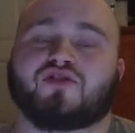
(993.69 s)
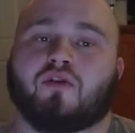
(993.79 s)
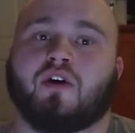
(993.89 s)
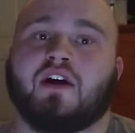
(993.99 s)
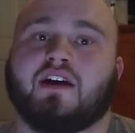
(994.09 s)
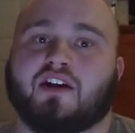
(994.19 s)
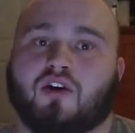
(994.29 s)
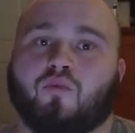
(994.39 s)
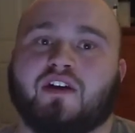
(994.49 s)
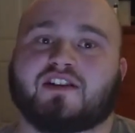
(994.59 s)
so in
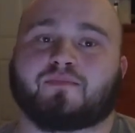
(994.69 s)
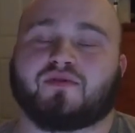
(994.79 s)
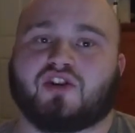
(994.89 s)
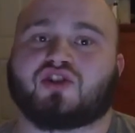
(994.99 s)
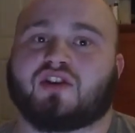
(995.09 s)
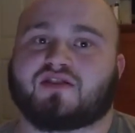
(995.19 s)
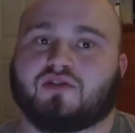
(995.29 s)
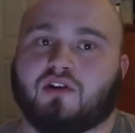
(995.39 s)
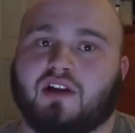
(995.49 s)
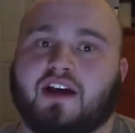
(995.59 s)
our weakest position it's a
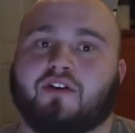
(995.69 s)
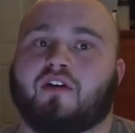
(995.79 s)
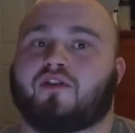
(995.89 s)
little lighter,